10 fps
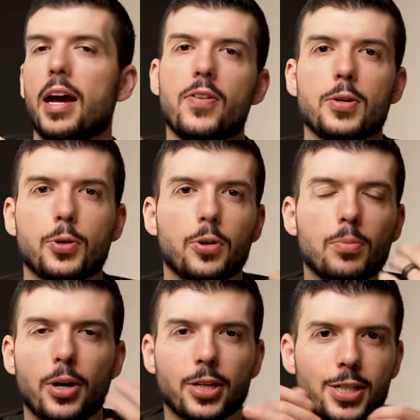and then you go to
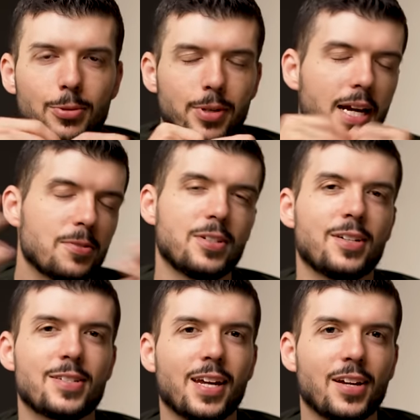market, you announce it
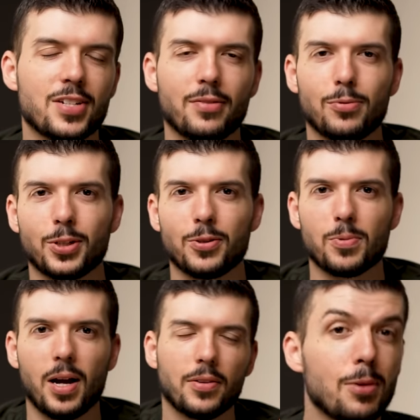on stage, and everyone goes
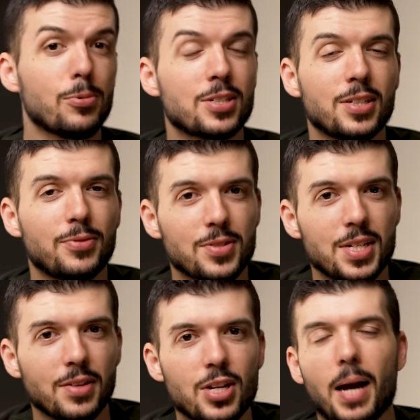wild. That works if you're
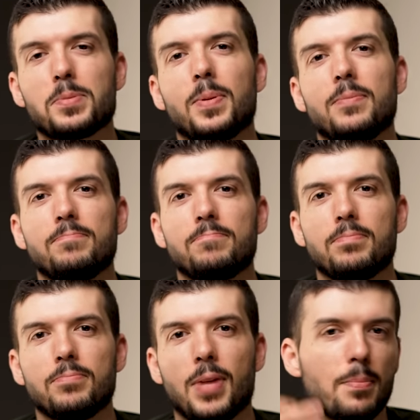Steve Jobs, but
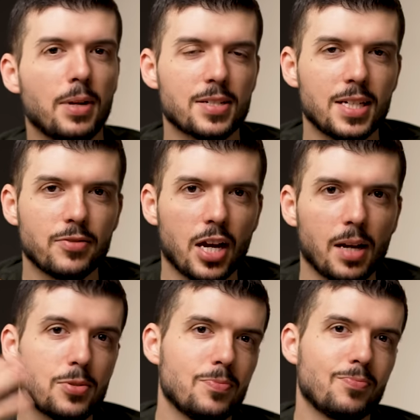I'm not Steve
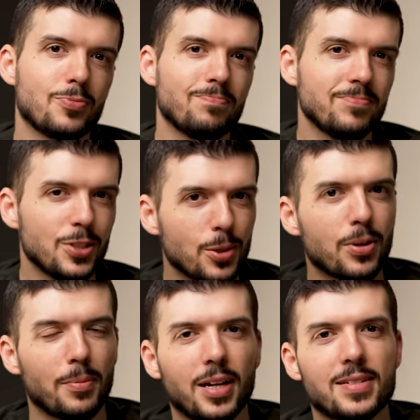Jobs, mm, you're
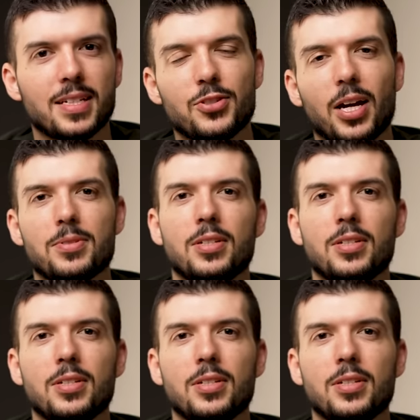probably not Steve Jobs